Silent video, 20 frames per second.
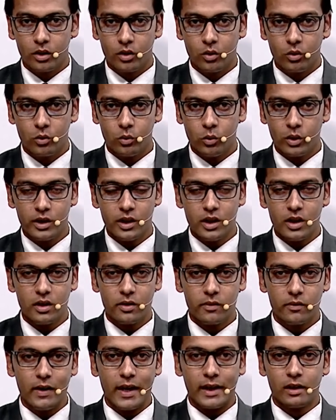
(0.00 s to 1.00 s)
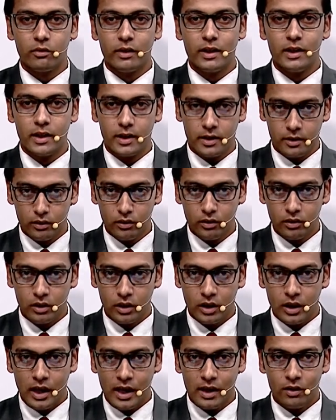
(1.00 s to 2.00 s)
what is factorization,
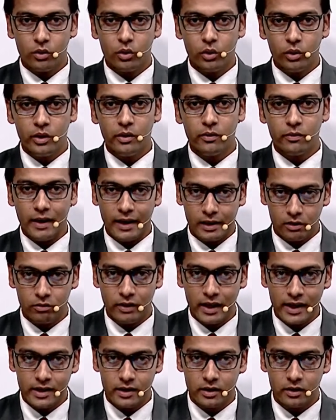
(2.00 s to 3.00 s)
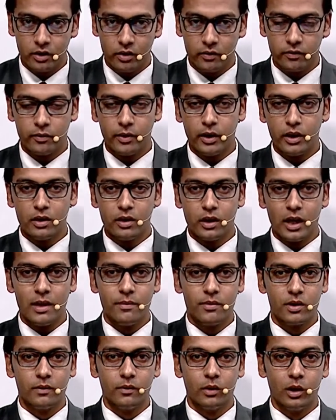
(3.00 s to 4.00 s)
how do we factorize different
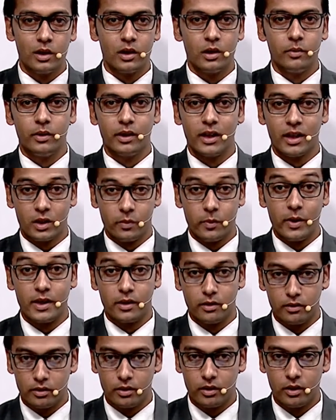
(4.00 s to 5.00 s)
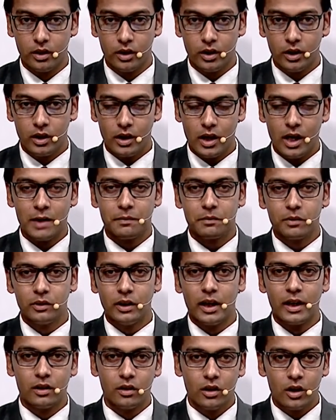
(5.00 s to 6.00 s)
types of algebraic expressions. After
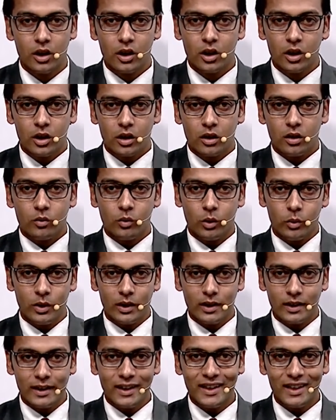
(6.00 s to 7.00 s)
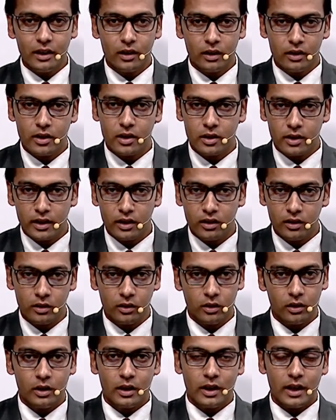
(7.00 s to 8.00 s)
that, we will clearly understand the
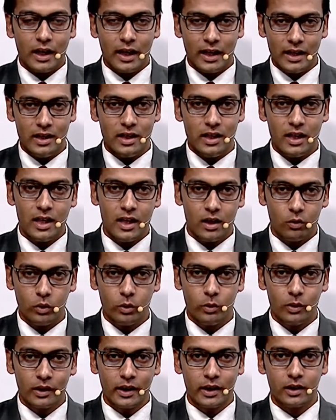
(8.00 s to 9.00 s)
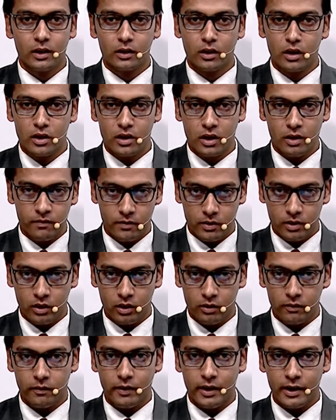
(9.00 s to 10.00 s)
idea, we will get the concept
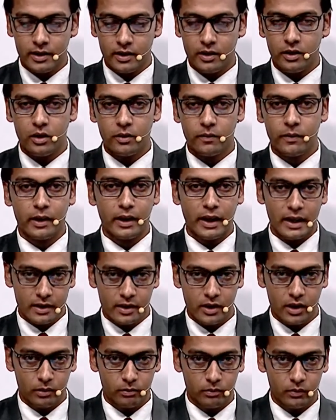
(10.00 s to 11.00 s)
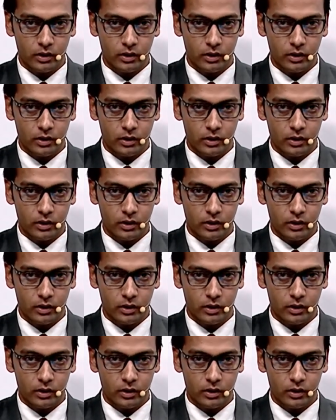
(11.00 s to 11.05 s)
of HCF and LCM.